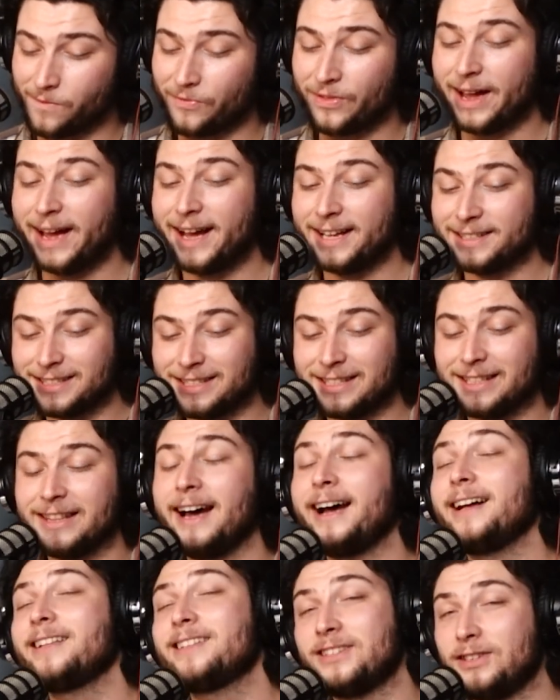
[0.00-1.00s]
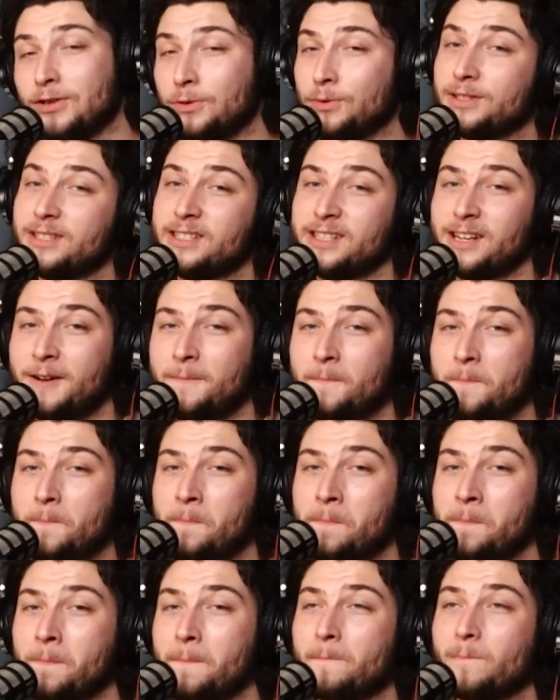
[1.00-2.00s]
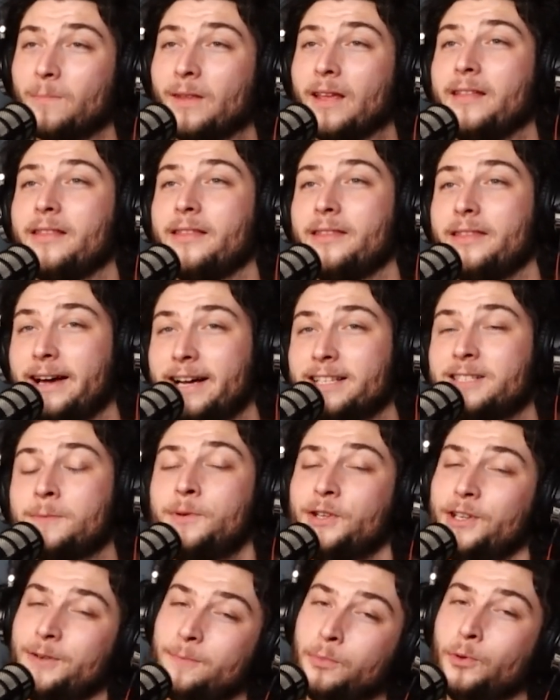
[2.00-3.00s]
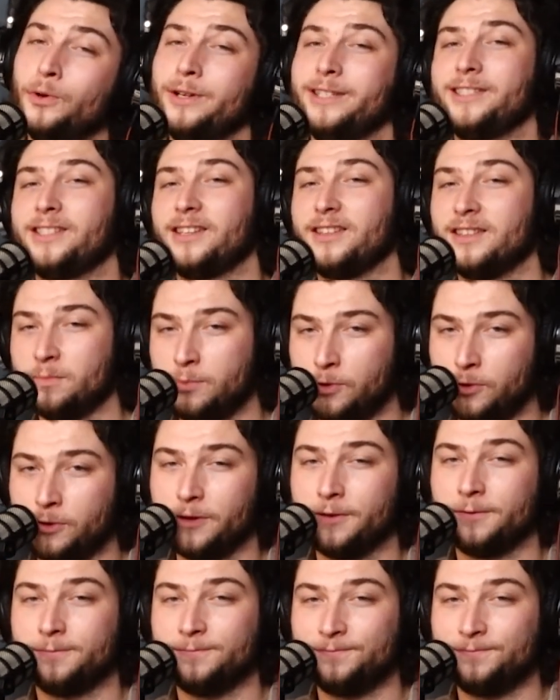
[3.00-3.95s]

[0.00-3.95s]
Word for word: That's that's doing something. That's putting points on the board.